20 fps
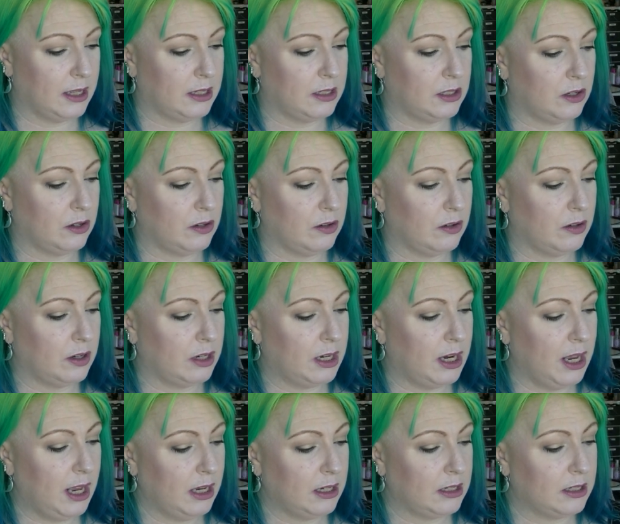So
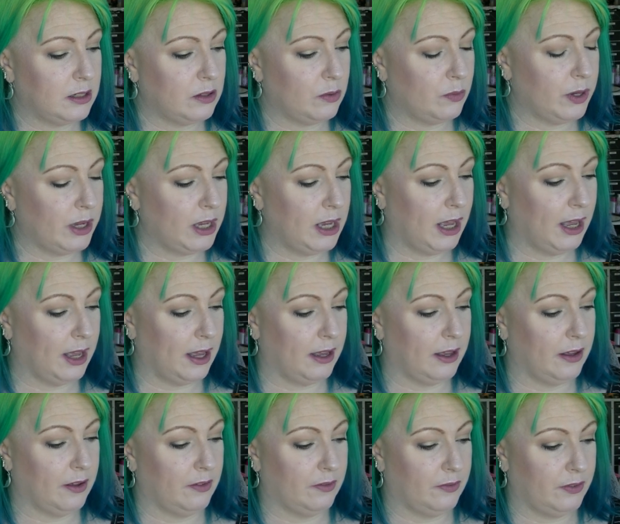next we
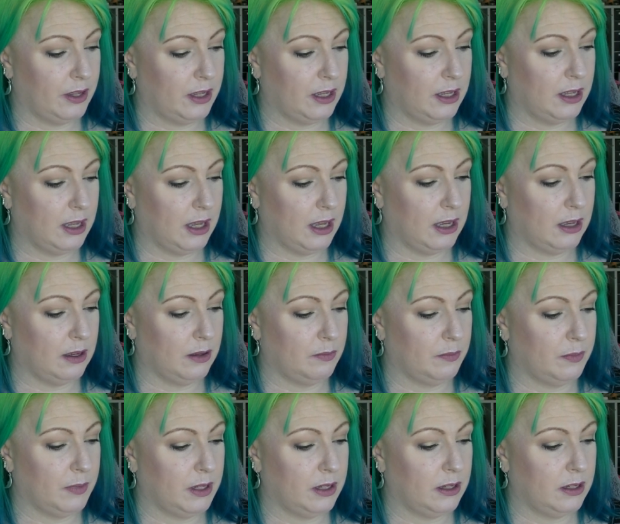have
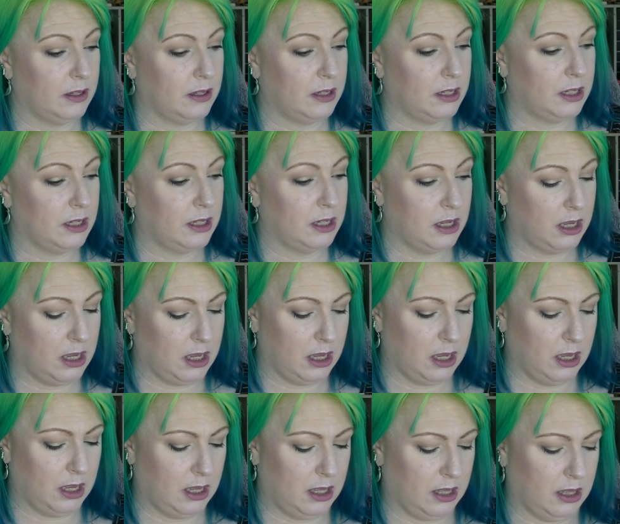um,
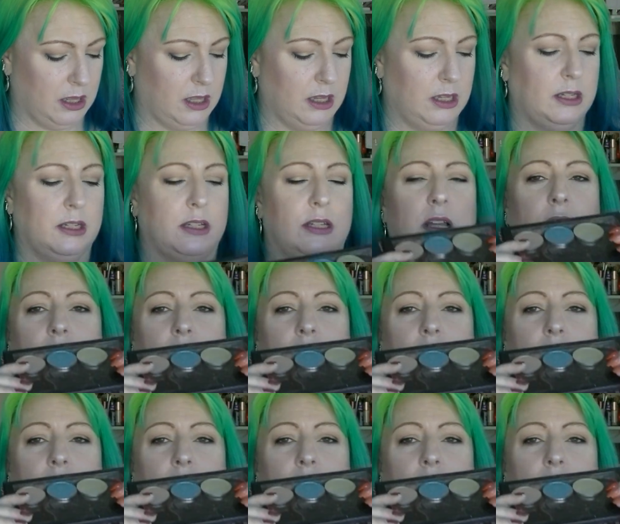this